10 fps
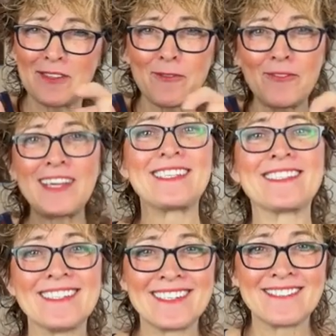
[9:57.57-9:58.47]
his
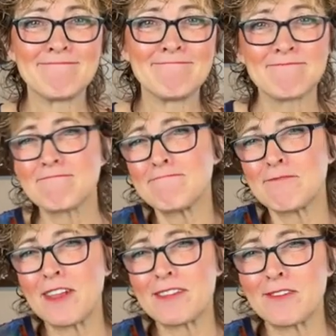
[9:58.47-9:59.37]
feet
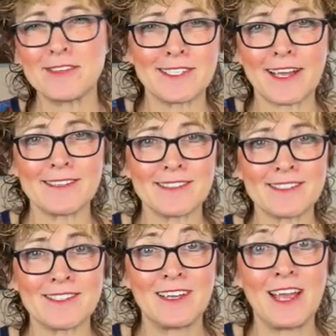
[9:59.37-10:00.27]
for like 30
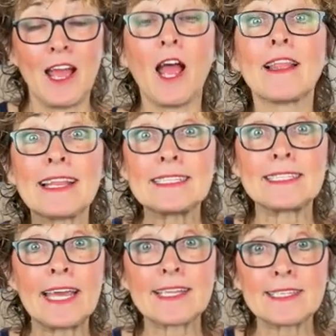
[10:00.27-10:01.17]
seconds. Let's
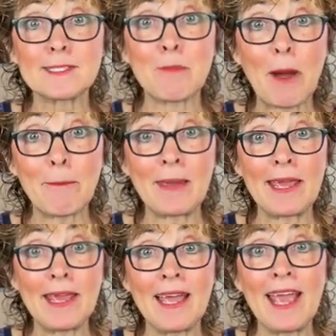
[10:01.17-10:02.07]
take this
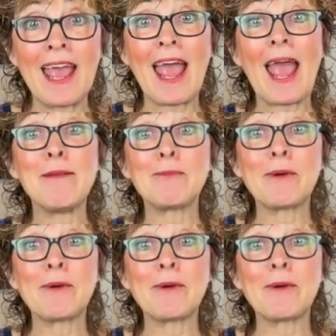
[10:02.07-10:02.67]
puppy and